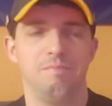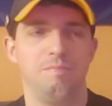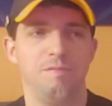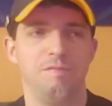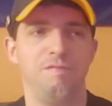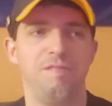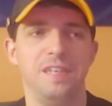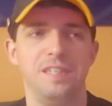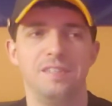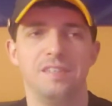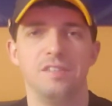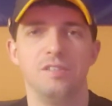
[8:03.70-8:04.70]

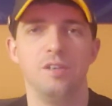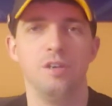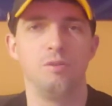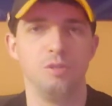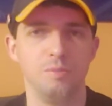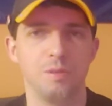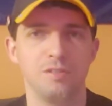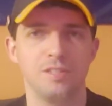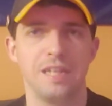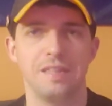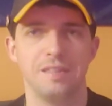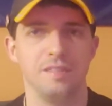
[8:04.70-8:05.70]
feed the rumors
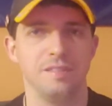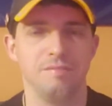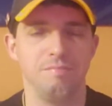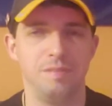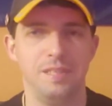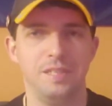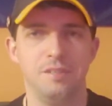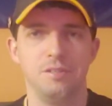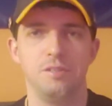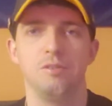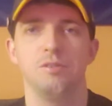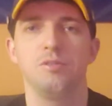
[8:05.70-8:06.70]
that he
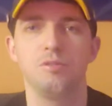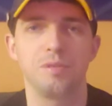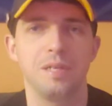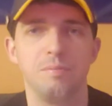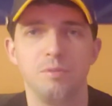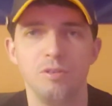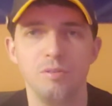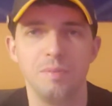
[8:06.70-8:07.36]
could go to Red Bull,